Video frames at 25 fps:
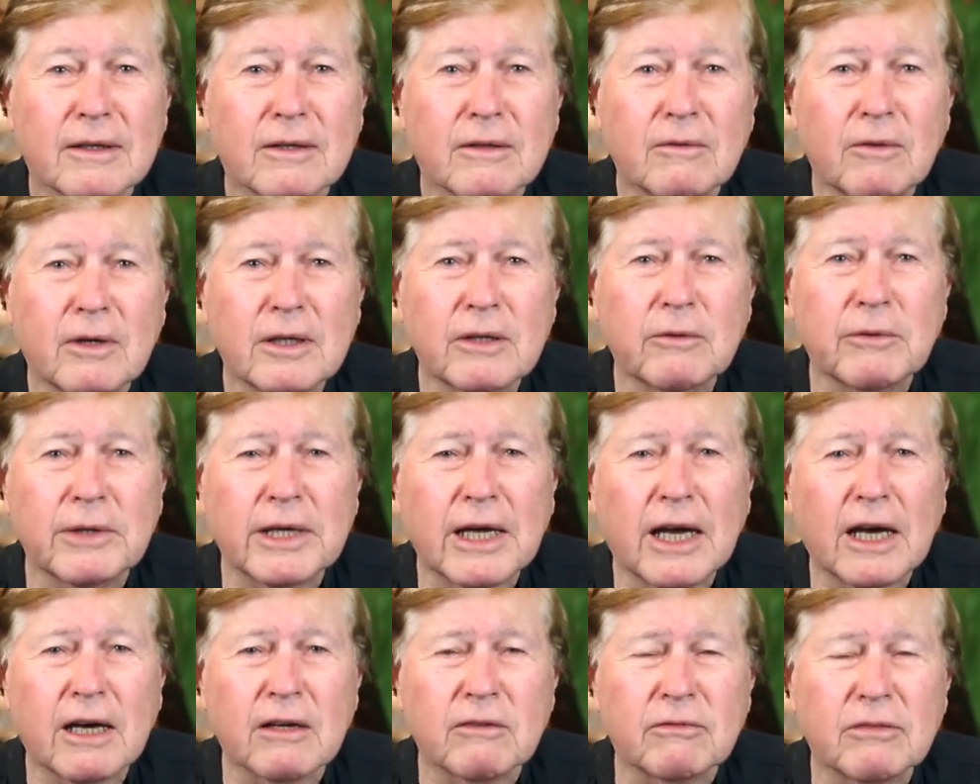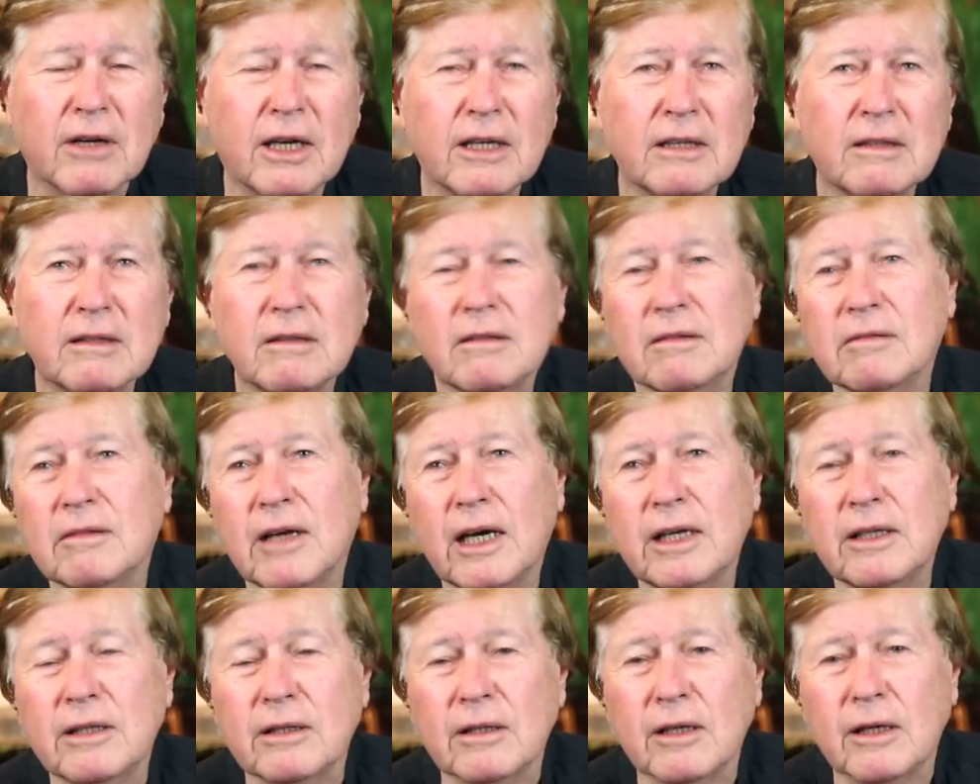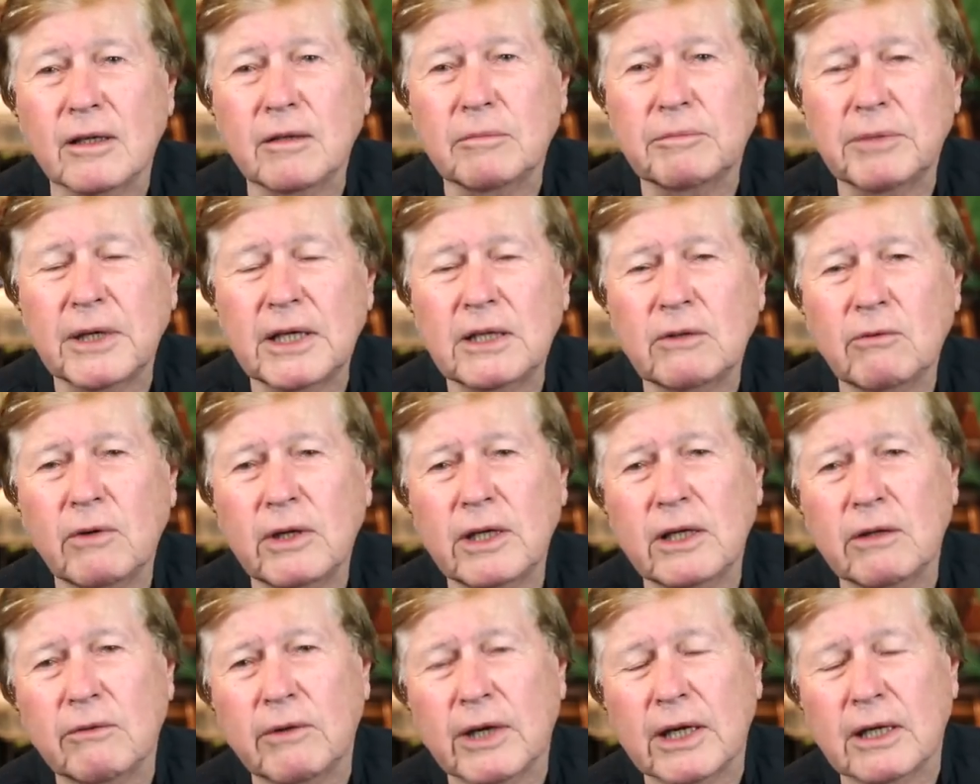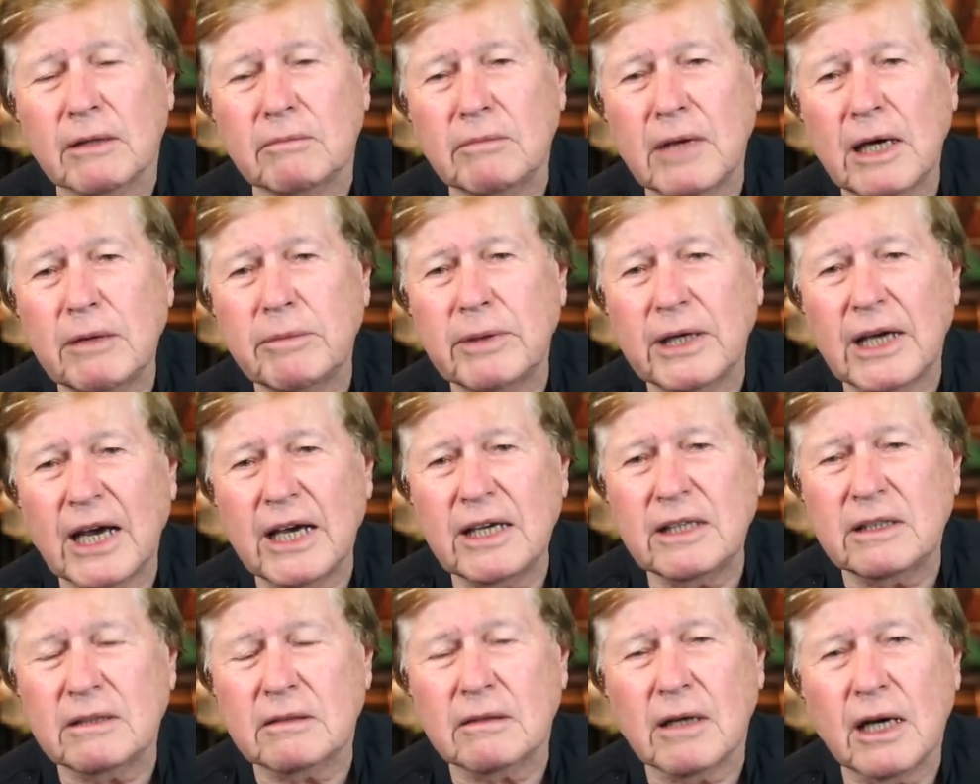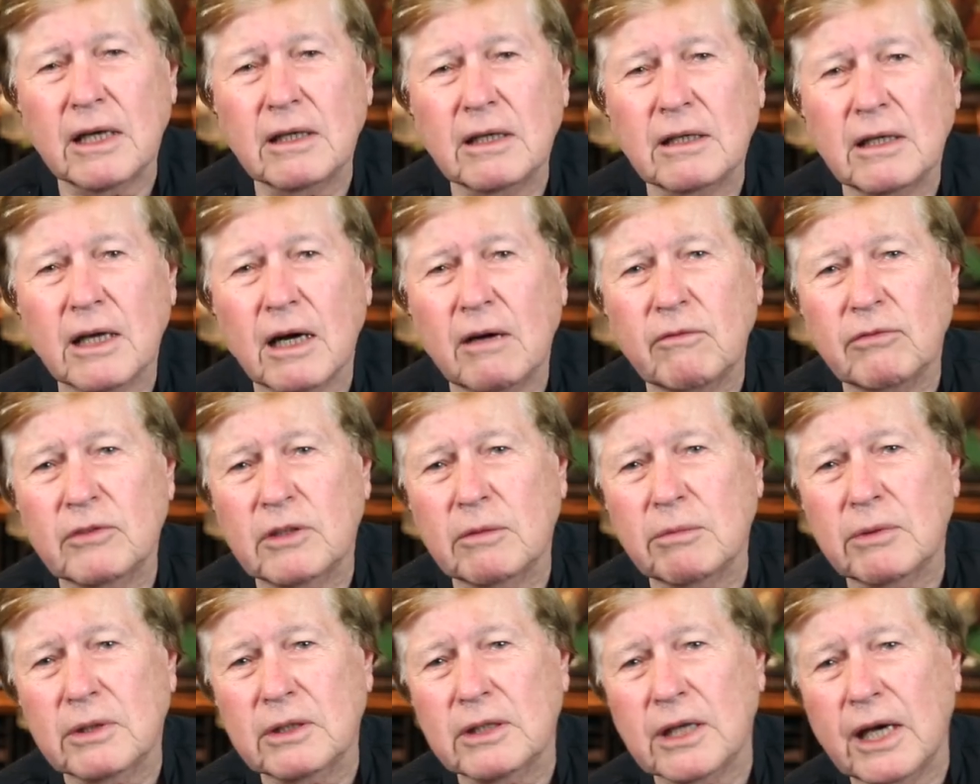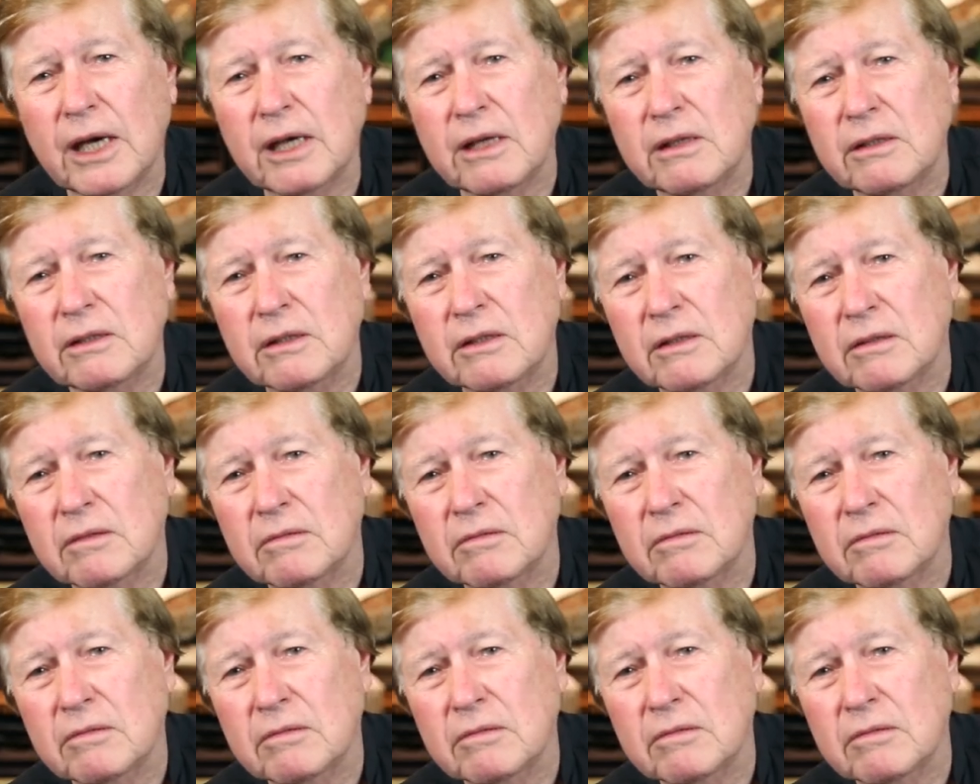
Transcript: What do we have? I don't know. Pete, what do you reckon? Maybe 8 uncomfortable days?